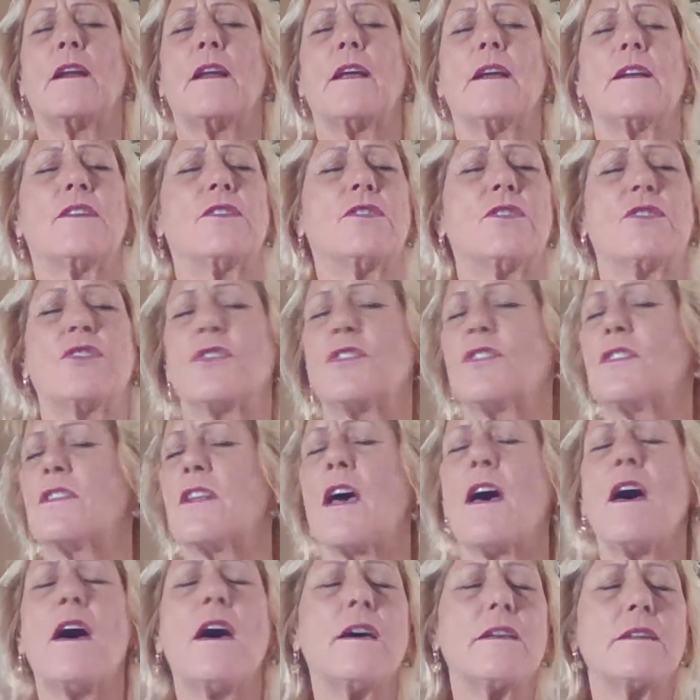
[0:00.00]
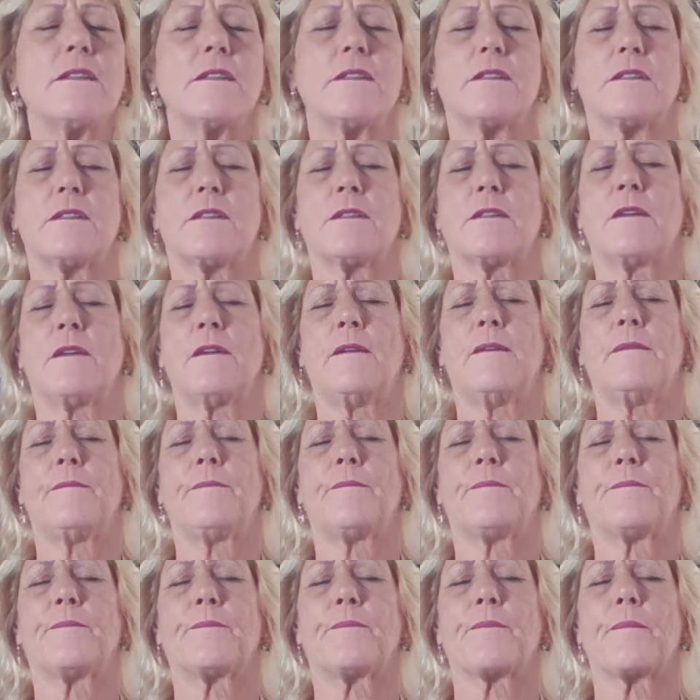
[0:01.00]
like just us.
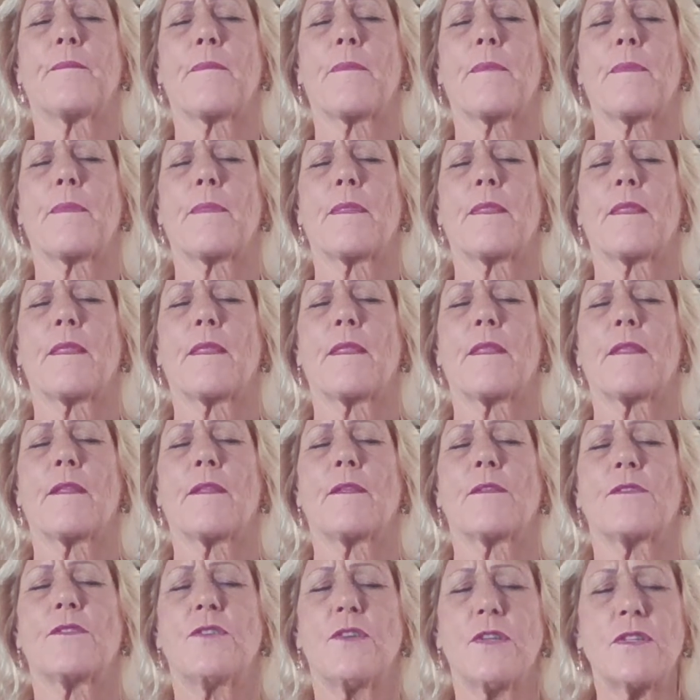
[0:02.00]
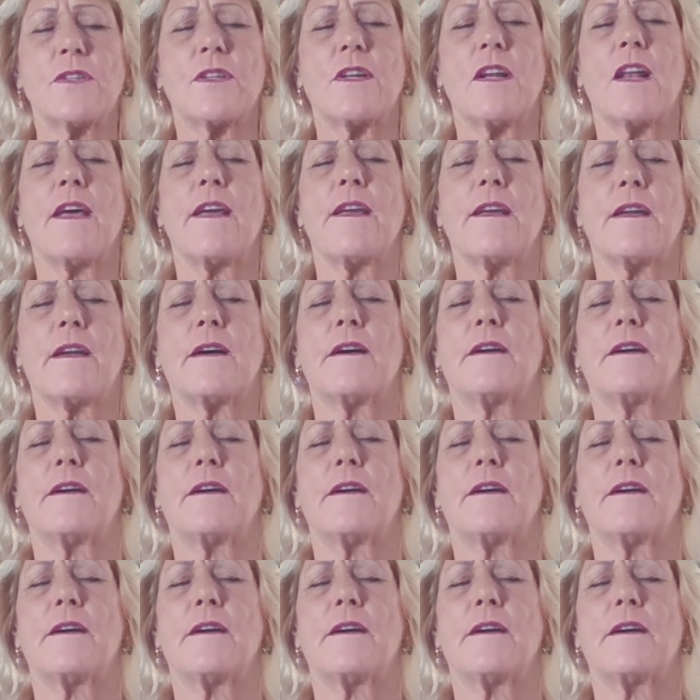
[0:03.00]
Just like